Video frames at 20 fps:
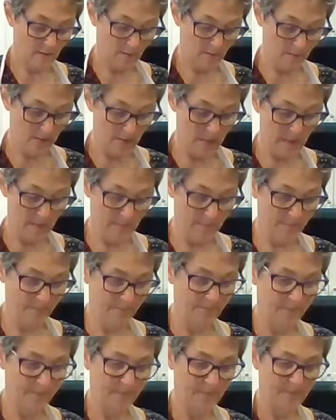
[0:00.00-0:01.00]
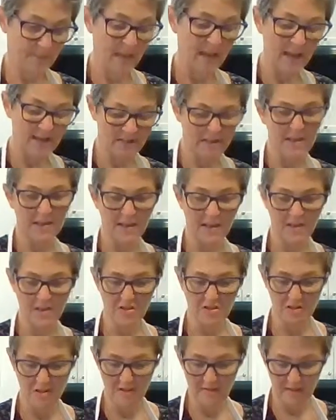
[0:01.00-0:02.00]
Okay, I think that
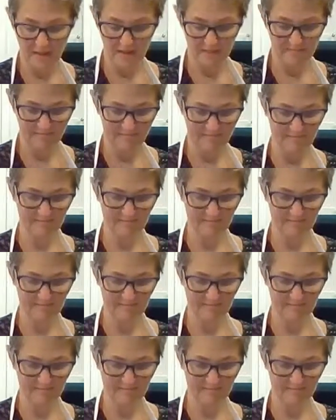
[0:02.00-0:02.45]
should do it.